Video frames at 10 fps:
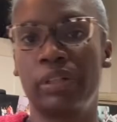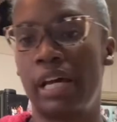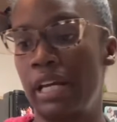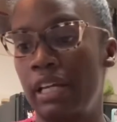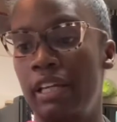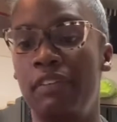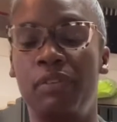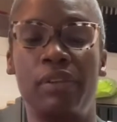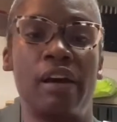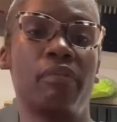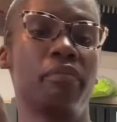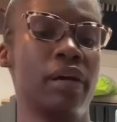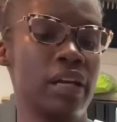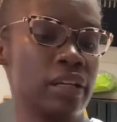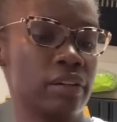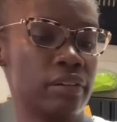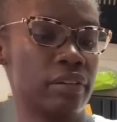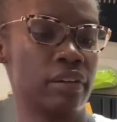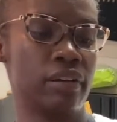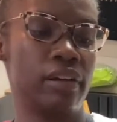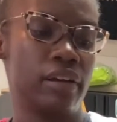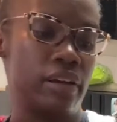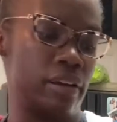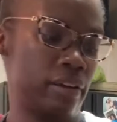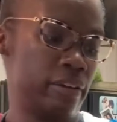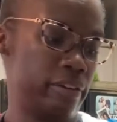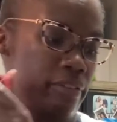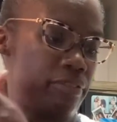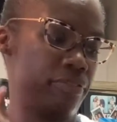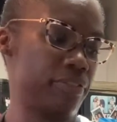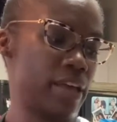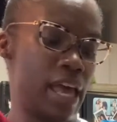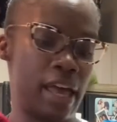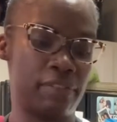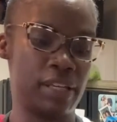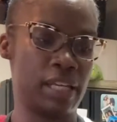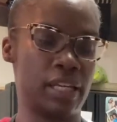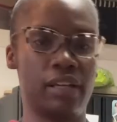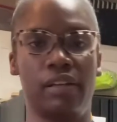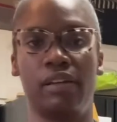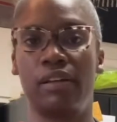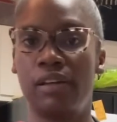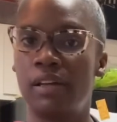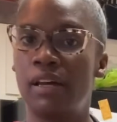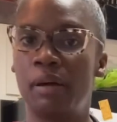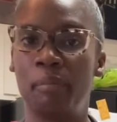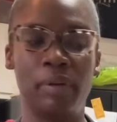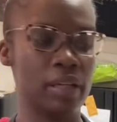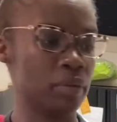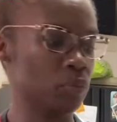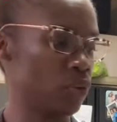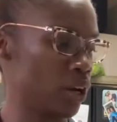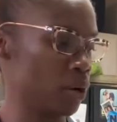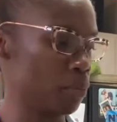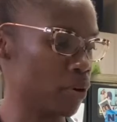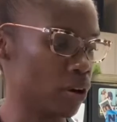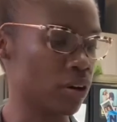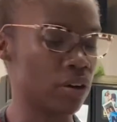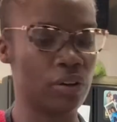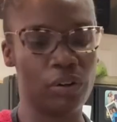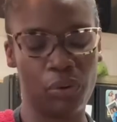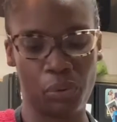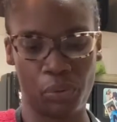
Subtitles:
kind of give you that reminder of having a medium rare burger,